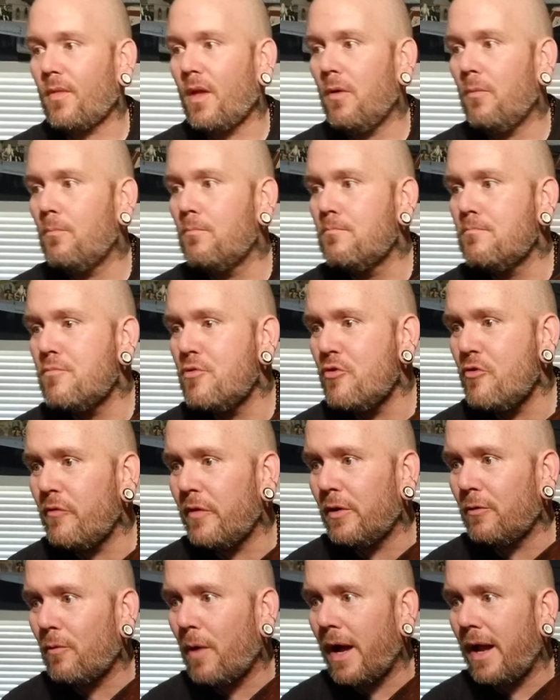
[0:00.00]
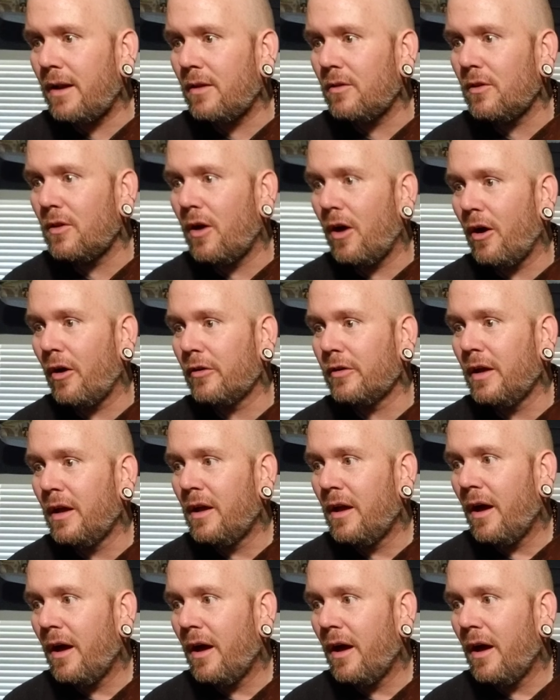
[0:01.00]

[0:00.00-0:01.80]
moving right along,